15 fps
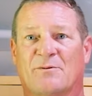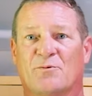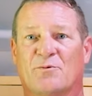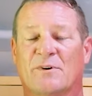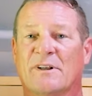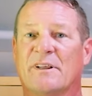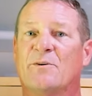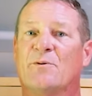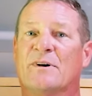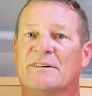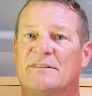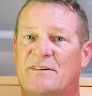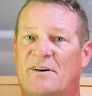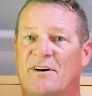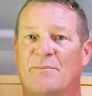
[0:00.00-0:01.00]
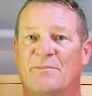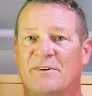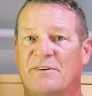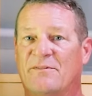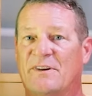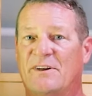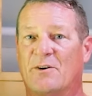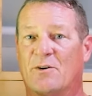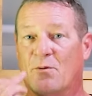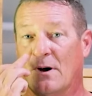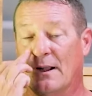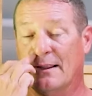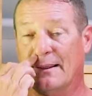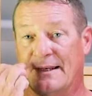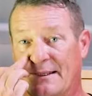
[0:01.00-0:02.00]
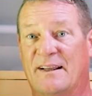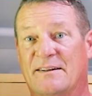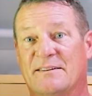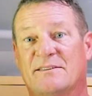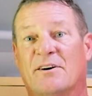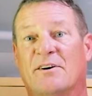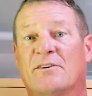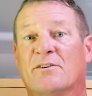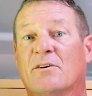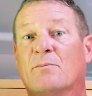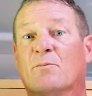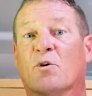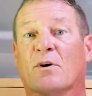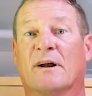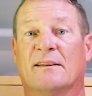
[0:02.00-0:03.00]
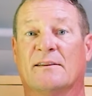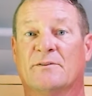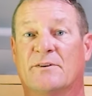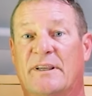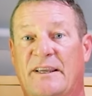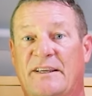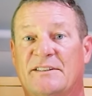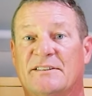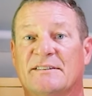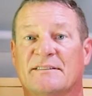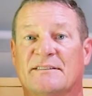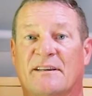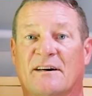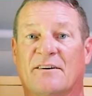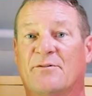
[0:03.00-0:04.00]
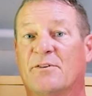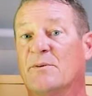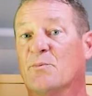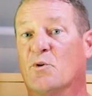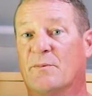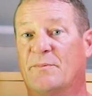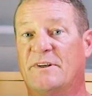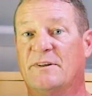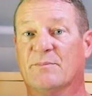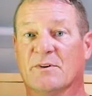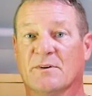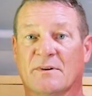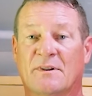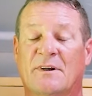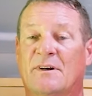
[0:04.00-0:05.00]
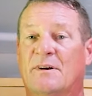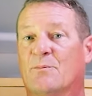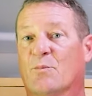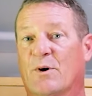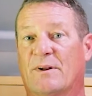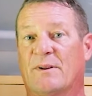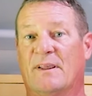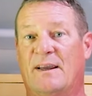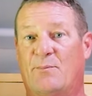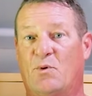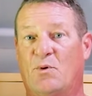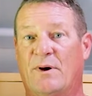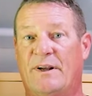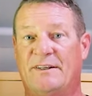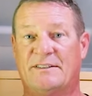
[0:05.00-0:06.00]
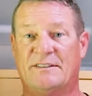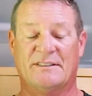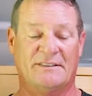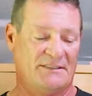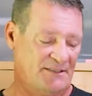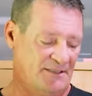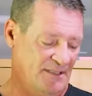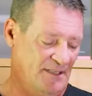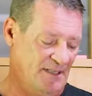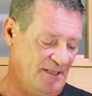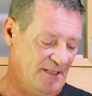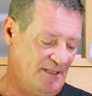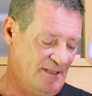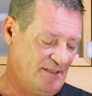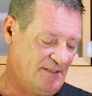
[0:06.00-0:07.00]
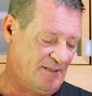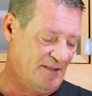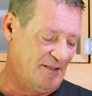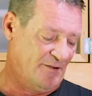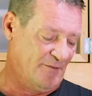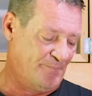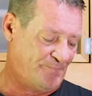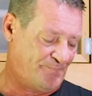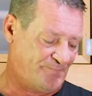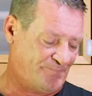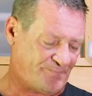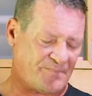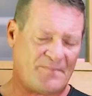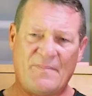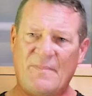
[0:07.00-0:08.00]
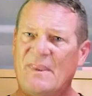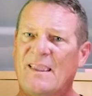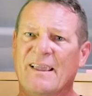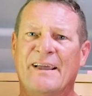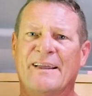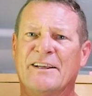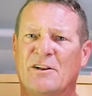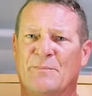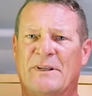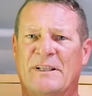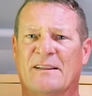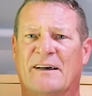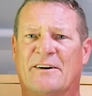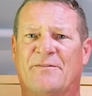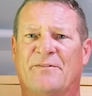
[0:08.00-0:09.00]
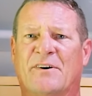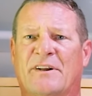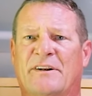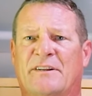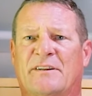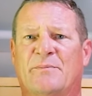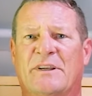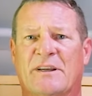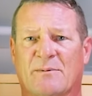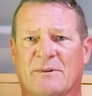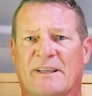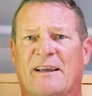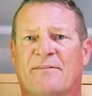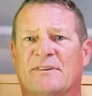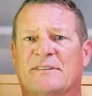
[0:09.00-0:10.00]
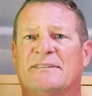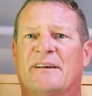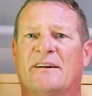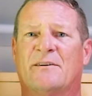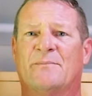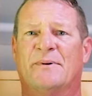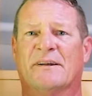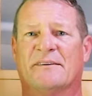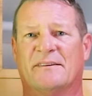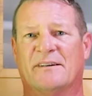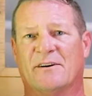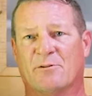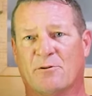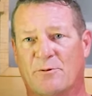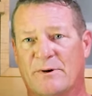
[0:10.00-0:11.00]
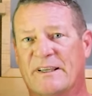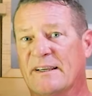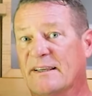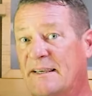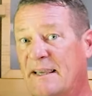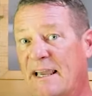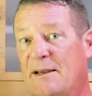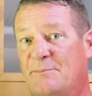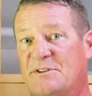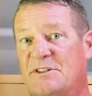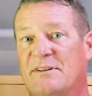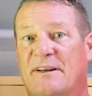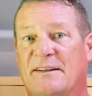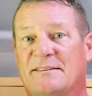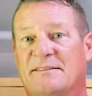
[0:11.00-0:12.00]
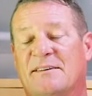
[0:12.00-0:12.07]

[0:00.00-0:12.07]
Really want to start up in the video quality and start doing more on location stuff with more people, more collaborations. So, and it'll be a lot of fun to be able to have a setup out there where we can capture that